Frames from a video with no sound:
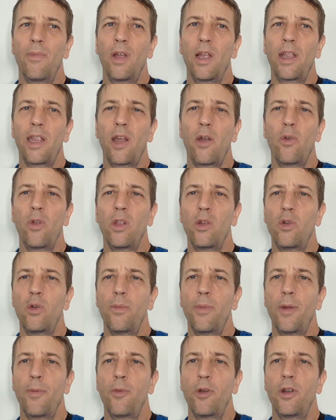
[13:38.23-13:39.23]
I can't really
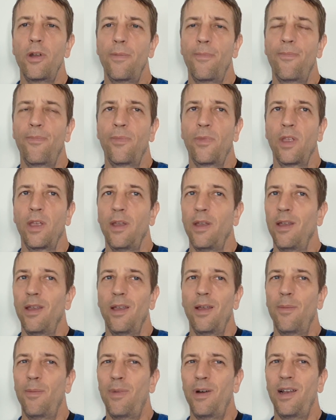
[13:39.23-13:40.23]
remember,
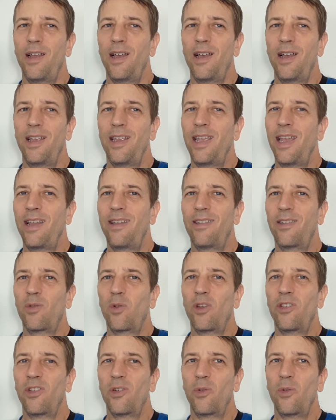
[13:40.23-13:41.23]
but yeah, I just
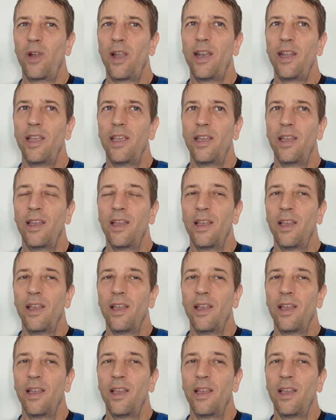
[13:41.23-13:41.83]
wasn't ready.